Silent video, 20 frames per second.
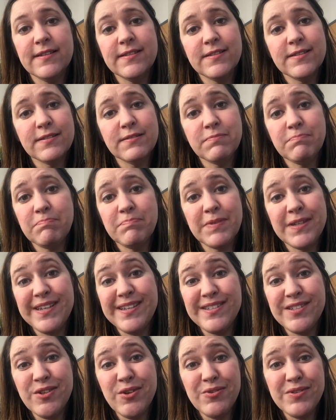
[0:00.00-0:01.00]
is
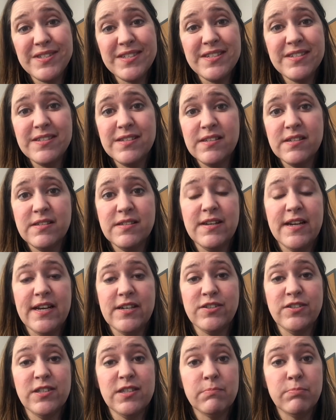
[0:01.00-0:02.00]
ketosis, is it
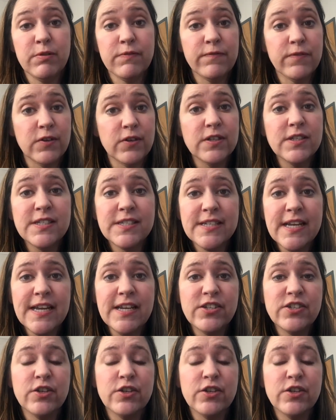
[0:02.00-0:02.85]
actually the preferred state?